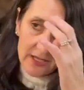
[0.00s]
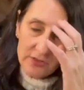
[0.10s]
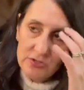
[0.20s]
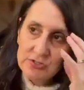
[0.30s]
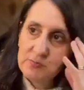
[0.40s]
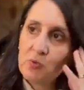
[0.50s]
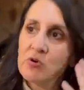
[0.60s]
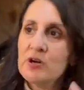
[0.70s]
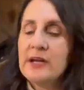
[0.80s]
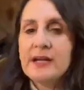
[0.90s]
There's
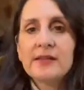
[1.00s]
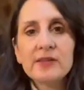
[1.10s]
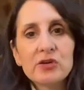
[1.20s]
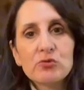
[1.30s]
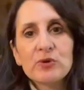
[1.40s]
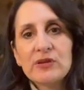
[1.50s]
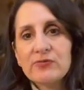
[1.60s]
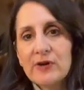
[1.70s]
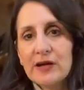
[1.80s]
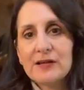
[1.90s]
more in the
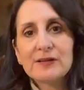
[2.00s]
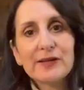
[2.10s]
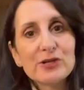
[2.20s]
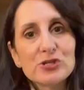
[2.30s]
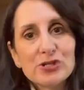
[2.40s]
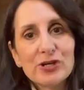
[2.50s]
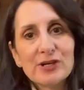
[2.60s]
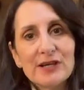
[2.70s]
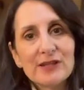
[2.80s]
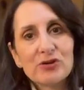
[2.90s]
grief literature
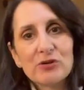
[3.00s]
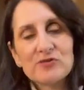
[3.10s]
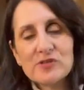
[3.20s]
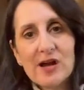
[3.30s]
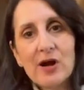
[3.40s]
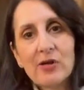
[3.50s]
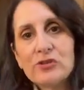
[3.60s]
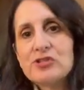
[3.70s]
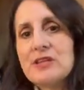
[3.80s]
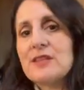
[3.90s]
and the grief
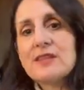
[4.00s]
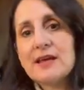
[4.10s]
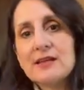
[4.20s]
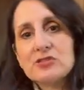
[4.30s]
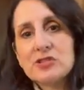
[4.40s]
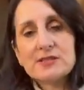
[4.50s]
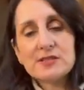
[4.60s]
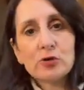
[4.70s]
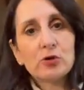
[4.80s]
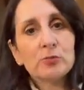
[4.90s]
psychology than just
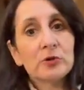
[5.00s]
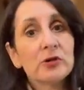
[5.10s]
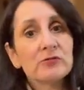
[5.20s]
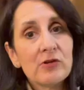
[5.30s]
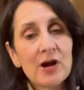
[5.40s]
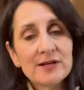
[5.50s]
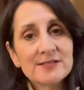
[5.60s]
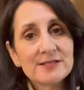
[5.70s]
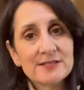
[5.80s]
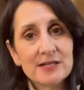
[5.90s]
the
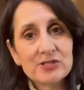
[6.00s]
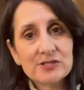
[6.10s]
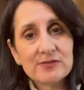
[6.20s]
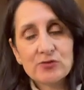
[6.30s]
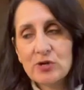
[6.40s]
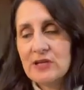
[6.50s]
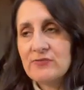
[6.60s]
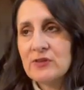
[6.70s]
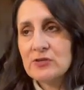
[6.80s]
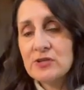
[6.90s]
Kubler-Ross stages of grief.
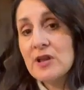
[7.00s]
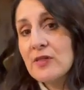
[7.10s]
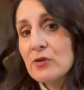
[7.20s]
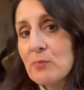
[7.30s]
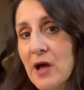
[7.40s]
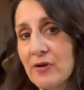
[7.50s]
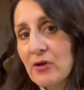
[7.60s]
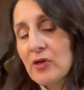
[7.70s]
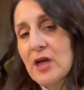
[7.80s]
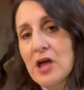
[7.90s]
There's another
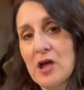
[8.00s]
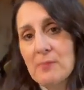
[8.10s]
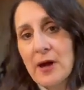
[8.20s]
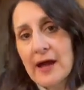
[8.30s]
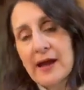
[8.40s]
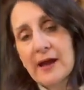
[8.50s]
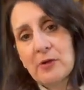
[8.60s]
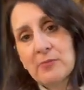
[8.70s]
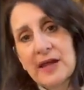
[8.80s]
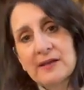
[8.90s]
model by a
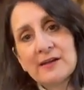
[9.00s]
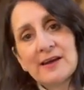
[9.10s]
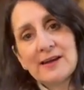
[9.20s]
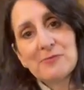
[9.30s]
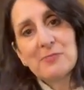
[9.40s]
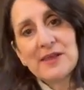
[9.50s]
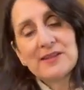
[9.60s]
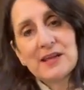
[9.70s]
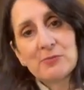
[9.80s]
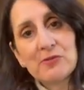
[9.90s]
man by the
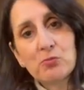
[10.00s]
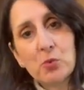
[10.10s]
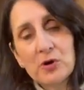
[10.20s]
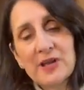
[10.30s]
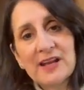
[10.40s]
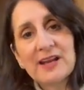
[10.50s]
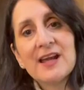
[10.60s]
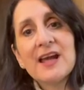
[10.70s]
name of Worden,